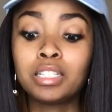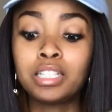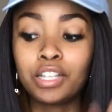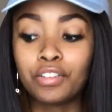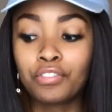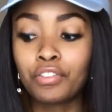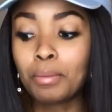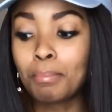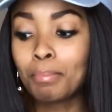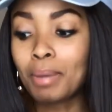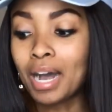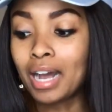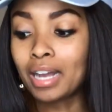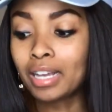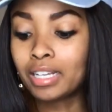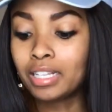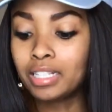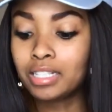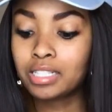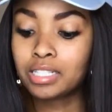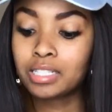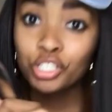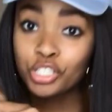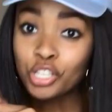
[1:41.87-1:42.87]
different
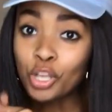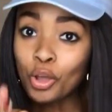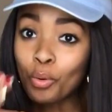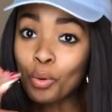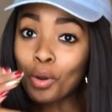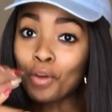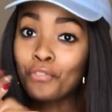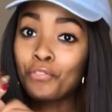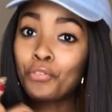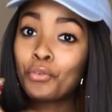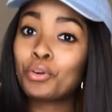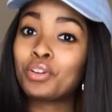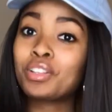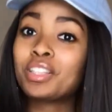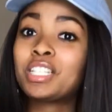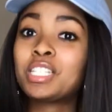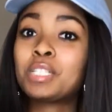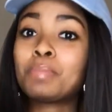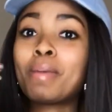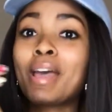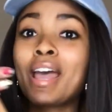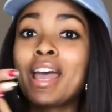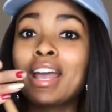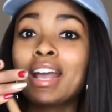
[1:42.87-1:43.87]
pockets. So for
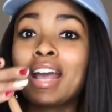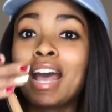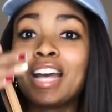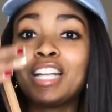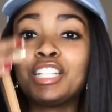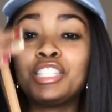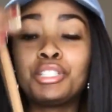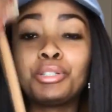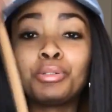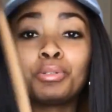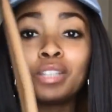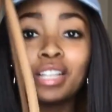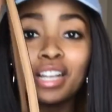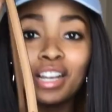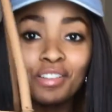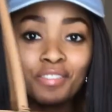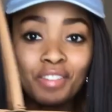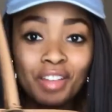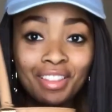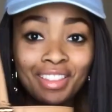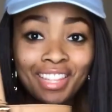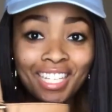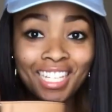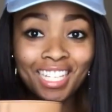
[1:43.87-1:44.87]
this bag, I do
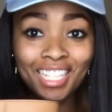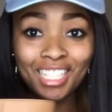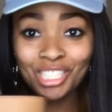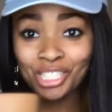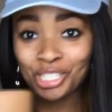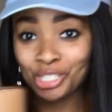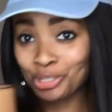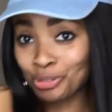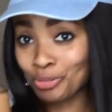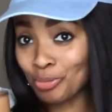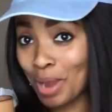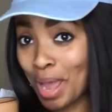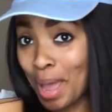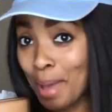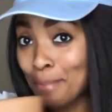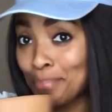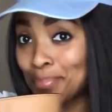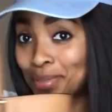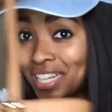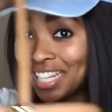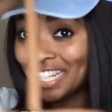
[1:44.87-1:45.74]
love the strap